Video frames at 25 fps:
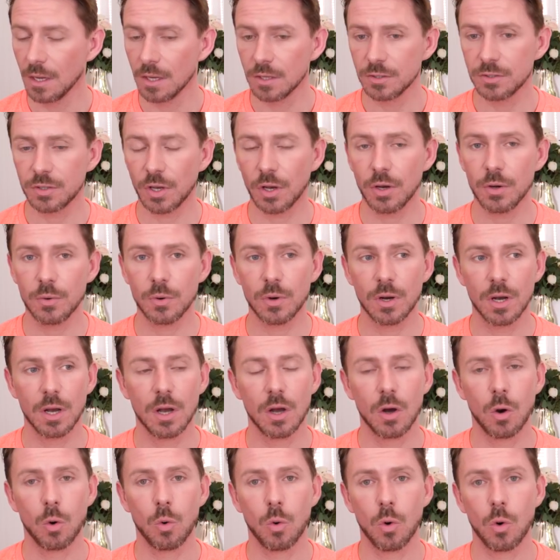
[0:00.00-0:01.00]
So
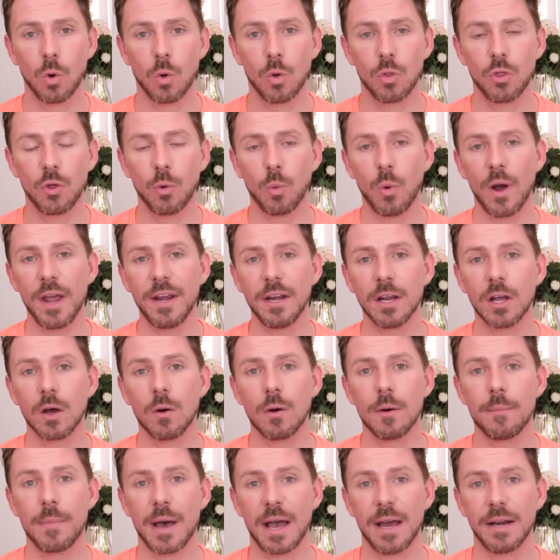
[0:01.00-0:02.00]
the way to
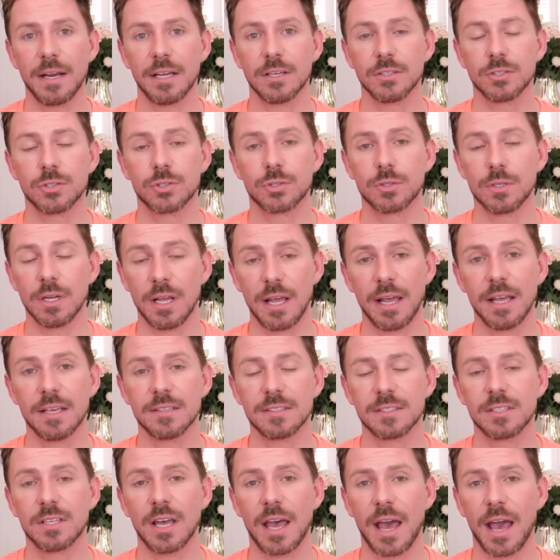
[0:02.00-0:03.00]
go about it
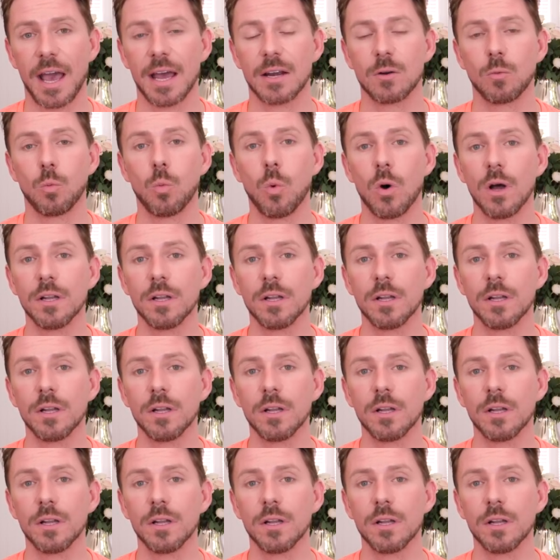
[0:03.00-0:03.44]
is to add